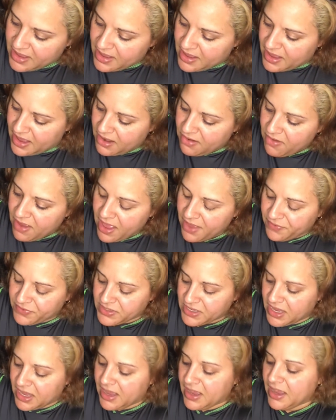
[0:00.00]
I don't have
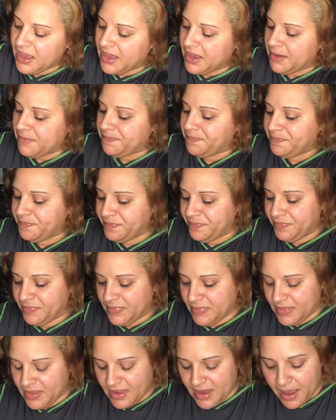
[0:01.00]
time.
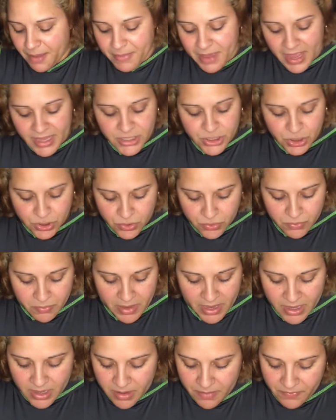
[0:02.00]
I mean, I do
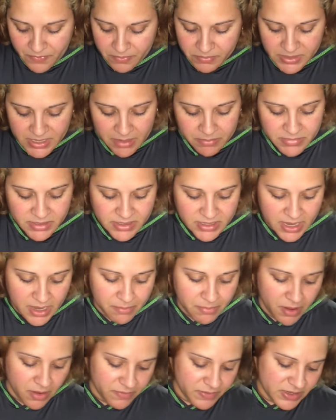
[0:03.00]
makeup from time to time,
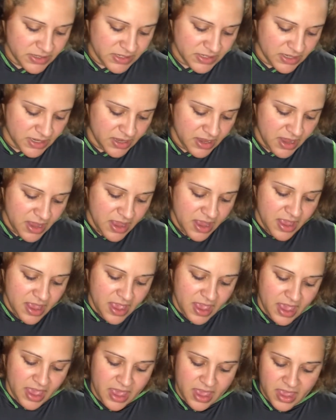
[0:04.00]
obviously,
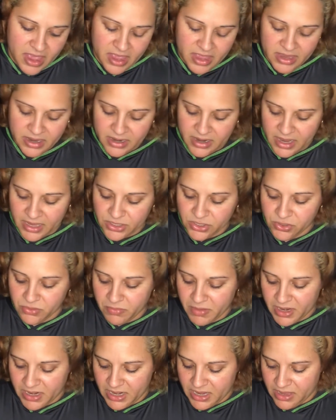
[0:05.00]
and I do
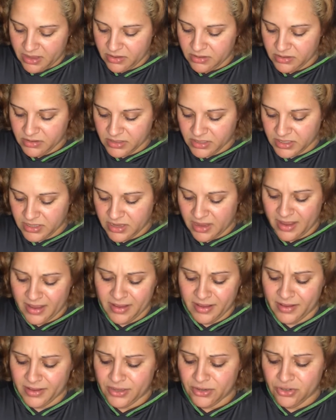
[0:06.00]
my nails.
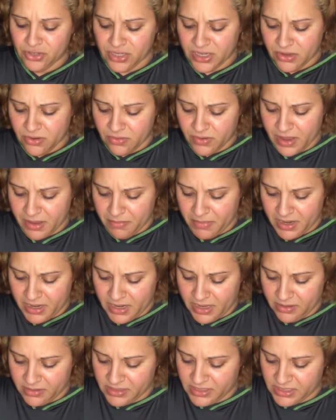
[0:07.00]
I usually go get my
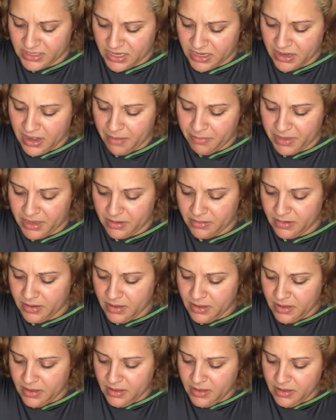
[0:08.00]
nails done. I mean,
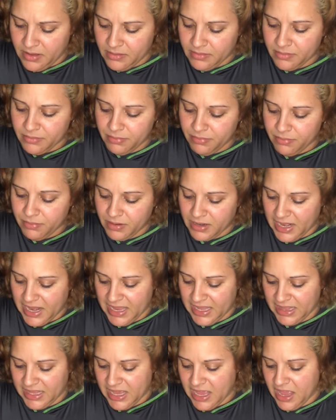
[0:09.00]

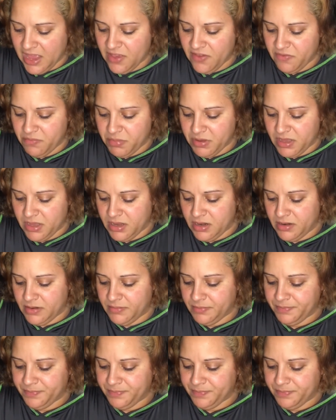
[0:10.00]
lately I have been